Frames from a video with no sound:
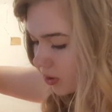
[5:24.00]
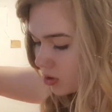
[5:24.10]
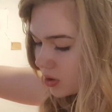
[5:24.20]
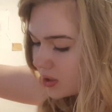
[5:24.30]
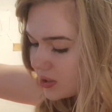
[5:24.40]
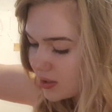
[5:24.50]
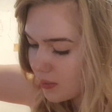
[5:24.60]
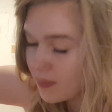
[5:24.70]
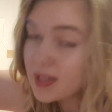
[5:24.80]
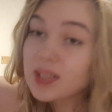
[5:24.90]
because it's
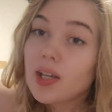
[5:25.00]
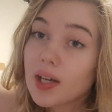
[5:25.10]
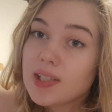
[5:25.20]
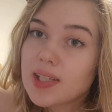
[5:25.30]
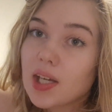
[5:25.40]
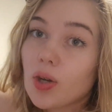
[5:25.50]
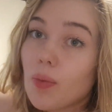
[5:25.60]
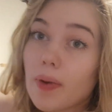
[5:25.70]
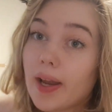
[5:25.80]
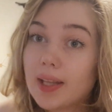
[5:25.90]
the best
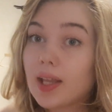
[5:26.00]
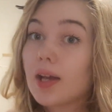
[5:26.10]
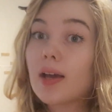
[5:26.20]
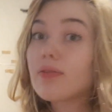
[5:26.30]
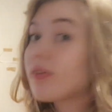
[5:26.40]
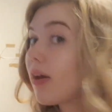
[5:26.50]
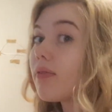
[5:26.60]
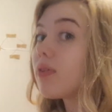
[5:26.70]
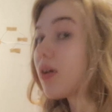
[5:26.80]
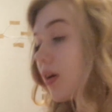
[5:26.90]
eyeshadow palette I have
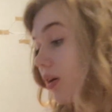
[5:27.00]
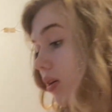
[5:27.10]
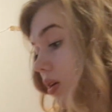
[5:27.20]
ever